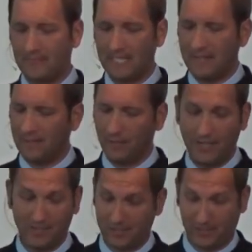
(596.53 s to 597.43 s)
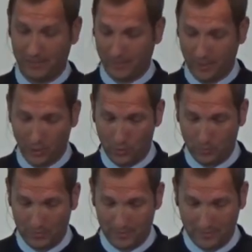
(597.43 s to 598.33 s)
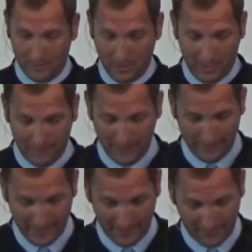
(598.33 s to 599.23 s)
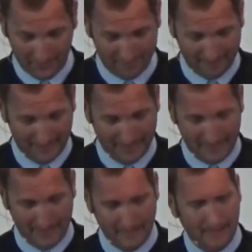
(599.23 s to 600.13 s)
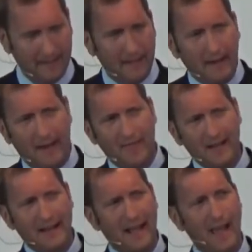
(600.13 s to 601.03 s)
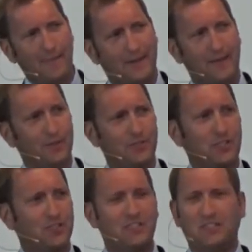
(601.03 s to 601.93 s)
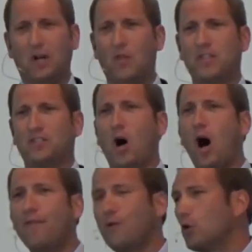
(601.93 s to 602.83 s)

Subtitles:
even though I certainly was no convert of his. And then it happened. There was just this awful